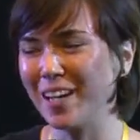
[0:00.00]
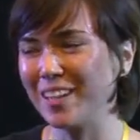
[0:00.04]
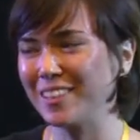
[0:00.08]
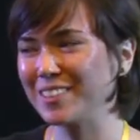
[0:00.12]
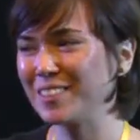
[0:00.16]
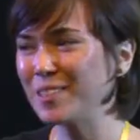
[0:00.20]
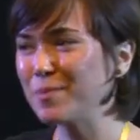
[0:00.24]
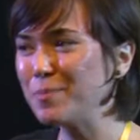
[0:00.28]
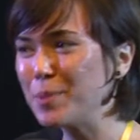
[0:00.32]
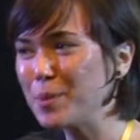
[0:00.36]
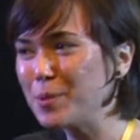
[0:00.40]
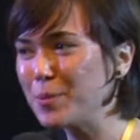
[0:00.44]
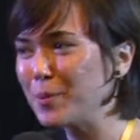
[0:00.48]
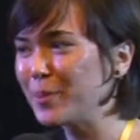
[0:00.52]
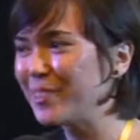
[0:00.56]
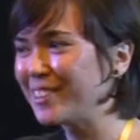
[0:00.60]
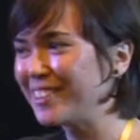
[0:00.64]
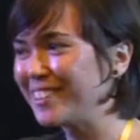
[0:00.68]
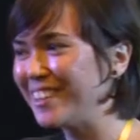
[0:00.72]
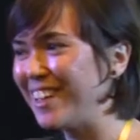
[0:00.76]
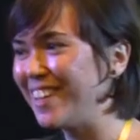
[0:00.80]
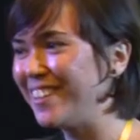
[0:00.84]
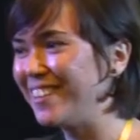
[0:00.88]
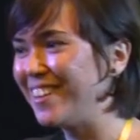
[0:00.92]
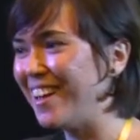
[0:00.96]
Some people
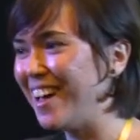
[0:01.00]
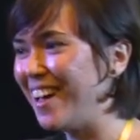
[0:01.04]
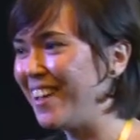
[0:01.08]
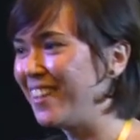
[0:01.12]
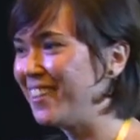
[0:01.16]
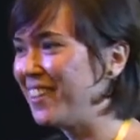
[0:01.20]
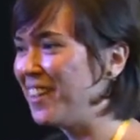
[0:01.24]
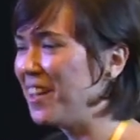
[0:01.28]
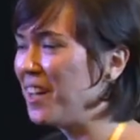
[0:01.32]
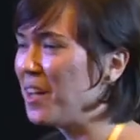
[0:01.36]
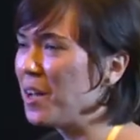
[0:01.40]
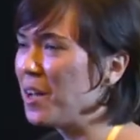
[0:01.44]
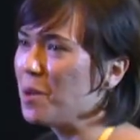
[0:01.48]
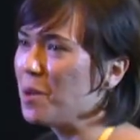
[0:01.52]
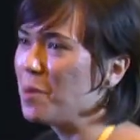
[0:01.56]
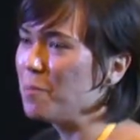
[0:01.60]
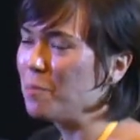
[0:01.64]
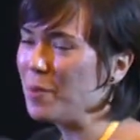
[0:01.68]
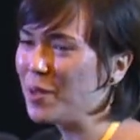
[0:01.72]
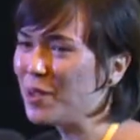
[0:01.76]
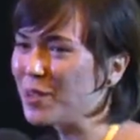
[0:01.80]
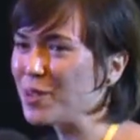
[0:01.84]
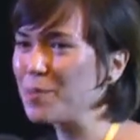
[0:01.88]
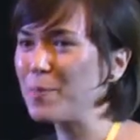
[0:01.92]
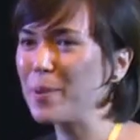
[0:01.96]
said that
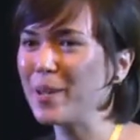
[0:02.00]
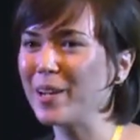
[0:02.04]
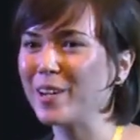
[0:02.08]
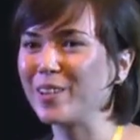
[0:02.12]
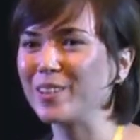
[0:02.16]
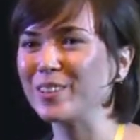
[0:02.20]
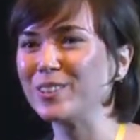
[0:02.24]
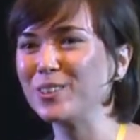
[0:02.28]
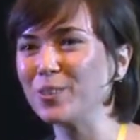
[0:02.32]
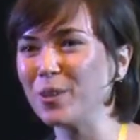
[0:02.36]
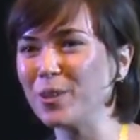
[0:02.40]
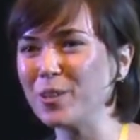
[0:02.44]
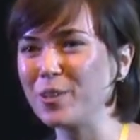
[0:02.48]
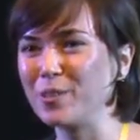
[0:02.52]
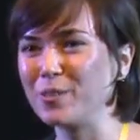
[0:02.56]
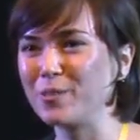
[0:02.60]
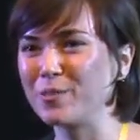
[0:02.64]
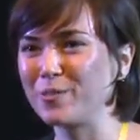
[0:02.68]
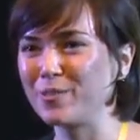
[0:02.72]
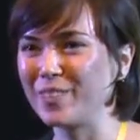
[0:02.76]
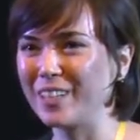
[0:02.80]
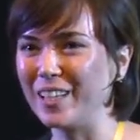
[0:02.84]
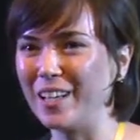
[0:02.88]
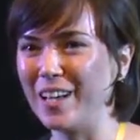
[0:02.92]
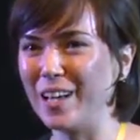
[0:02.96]
peer-to-peer is sort
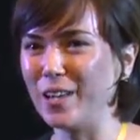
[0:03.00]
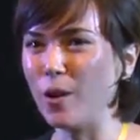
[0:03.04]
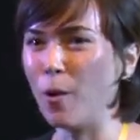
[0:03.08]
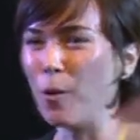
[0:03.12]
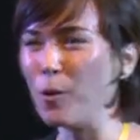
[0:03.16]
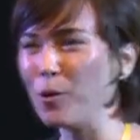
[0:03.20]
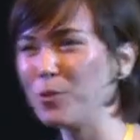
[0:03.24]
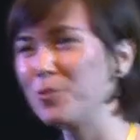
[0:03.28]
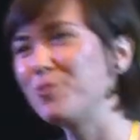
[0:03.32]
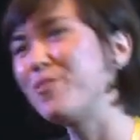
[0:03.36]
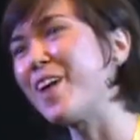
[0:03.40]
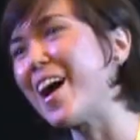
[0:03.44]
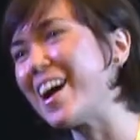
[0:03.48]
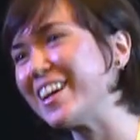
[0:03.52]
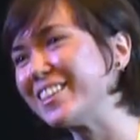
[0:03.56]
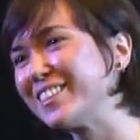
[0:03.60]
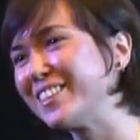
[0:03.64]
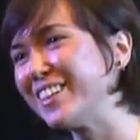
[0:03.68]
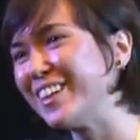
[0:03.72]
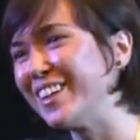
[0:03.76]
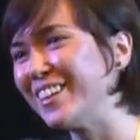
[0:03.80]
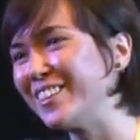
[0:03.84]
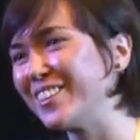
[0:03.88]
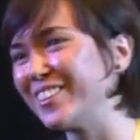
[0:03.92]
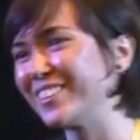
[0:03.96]
of an
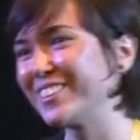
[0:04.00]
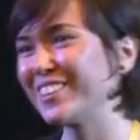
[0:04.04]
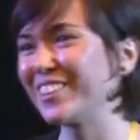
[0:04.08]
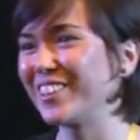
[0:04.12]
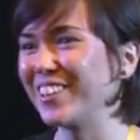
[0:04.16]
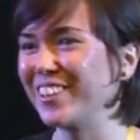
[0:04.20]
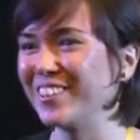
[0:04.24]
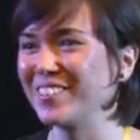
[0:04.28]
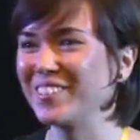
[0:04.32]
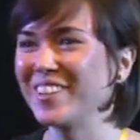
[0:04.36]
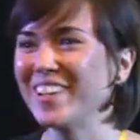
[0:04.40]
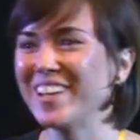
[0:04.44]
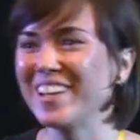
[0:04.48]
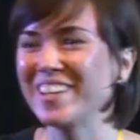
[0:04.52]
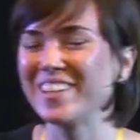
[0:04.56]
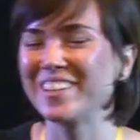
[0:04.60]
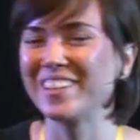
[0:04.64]
old-fashioned or sort of,